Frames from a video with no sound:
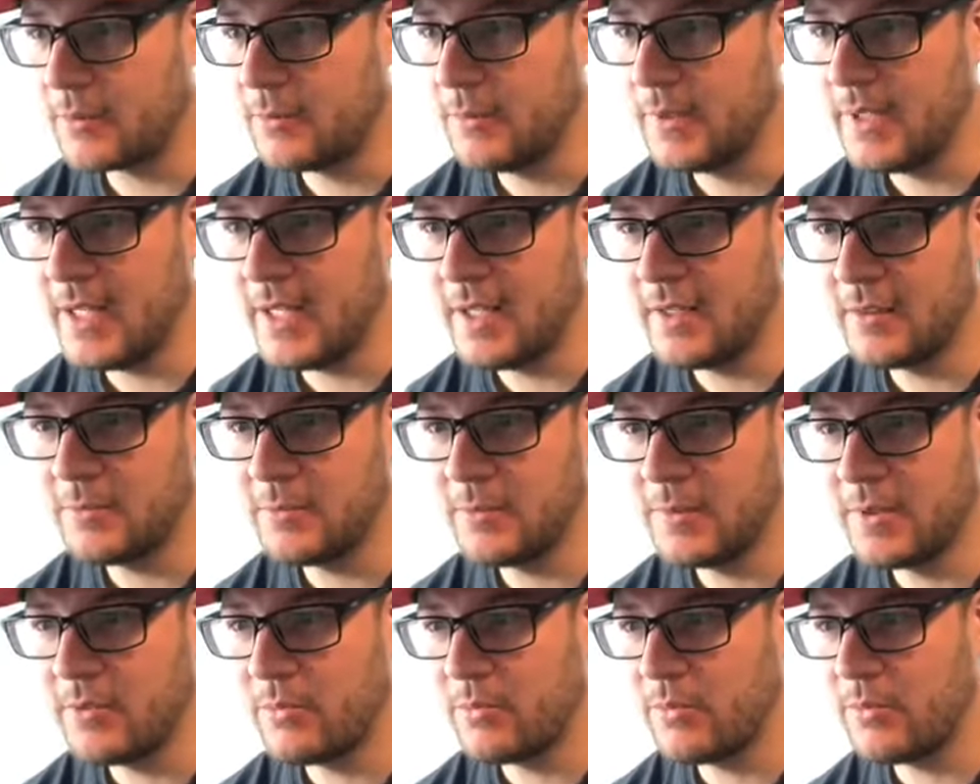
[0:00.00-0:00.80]
We dealt
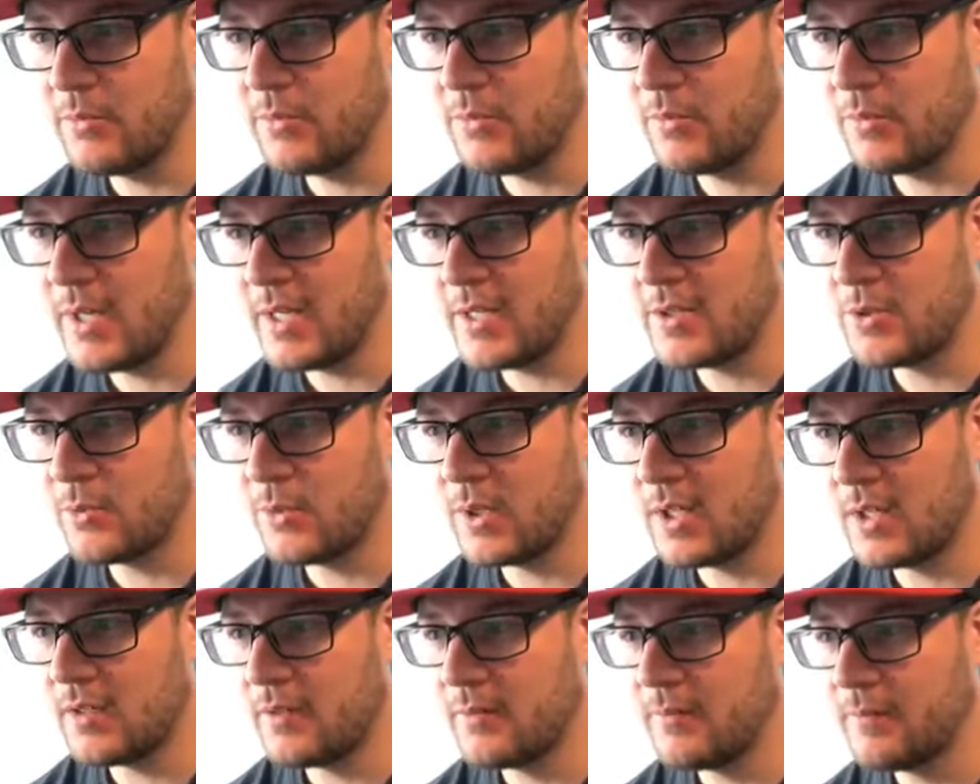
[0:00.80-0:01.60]
with race
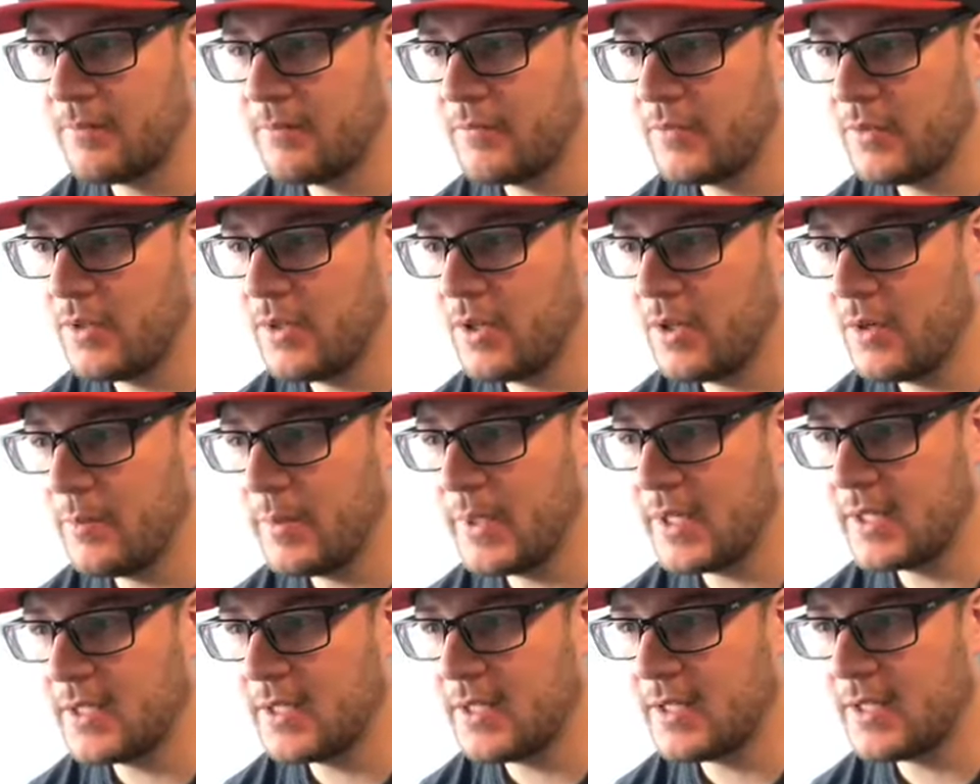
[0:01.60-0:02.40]
1, no
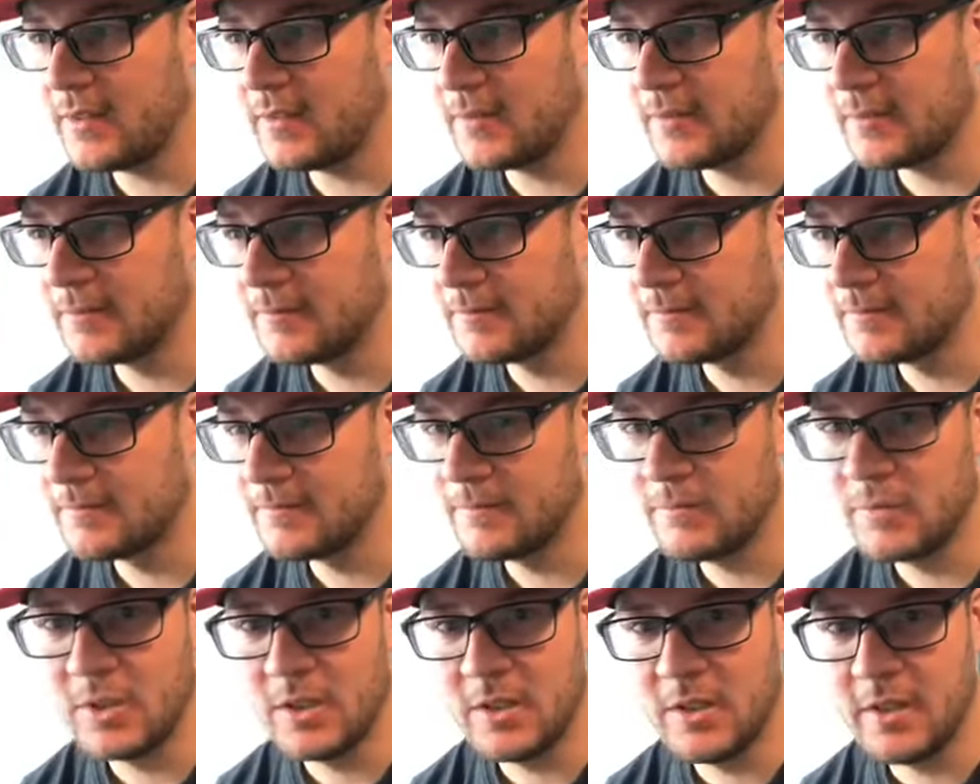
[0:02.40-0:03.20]
big deal.
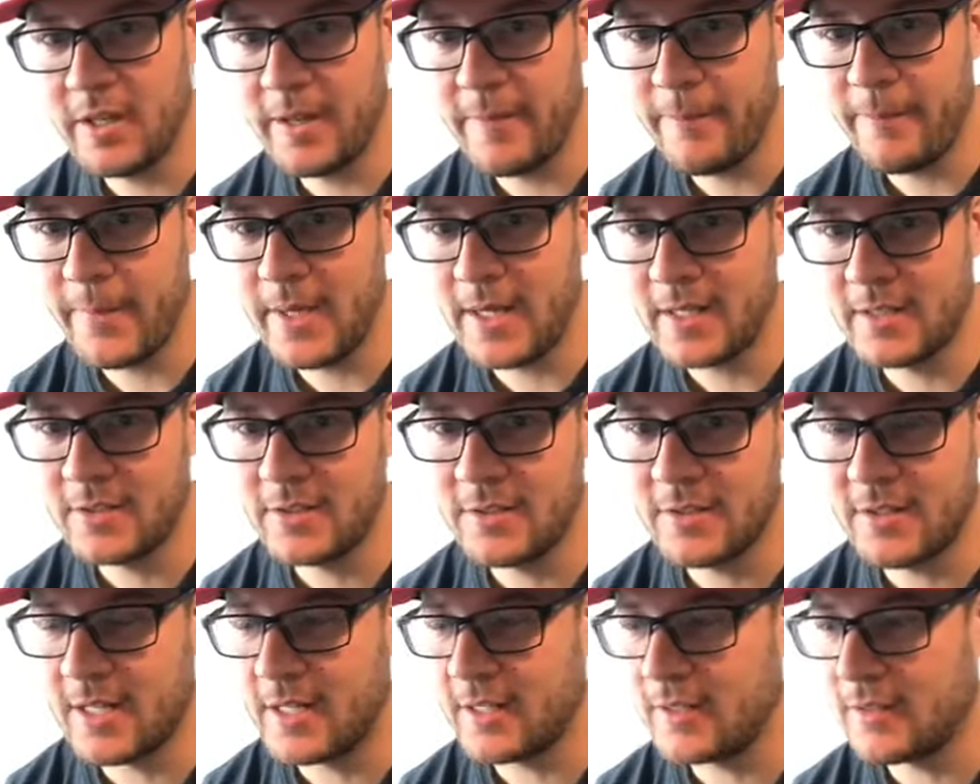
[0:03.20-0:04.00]
We're gonna get back
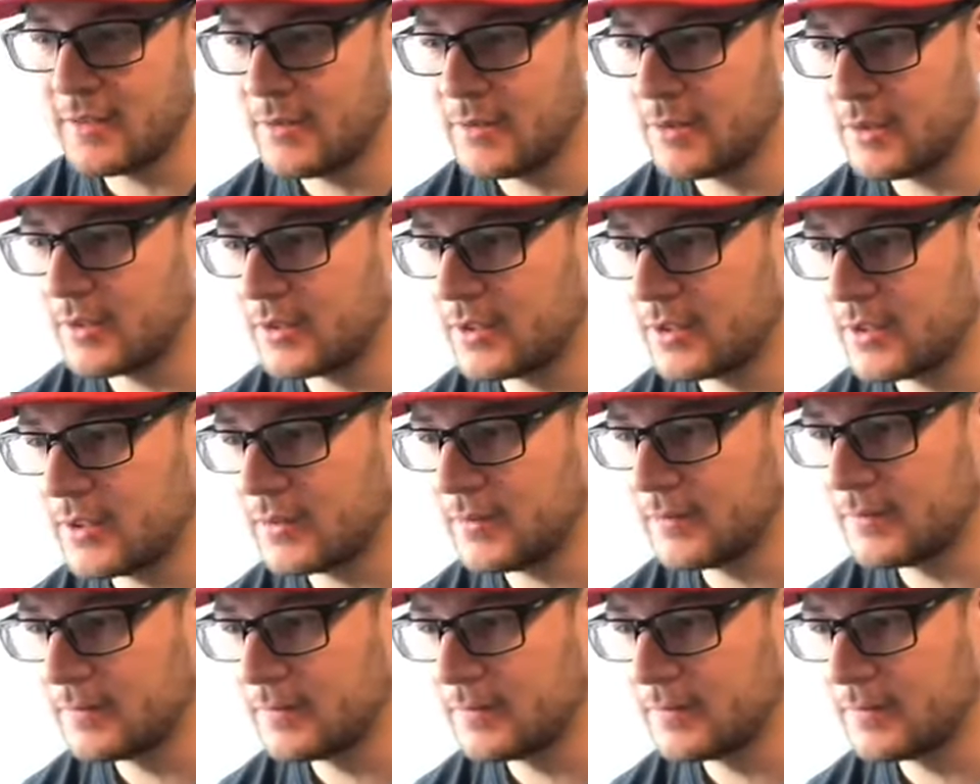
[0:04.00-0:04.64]
to that also.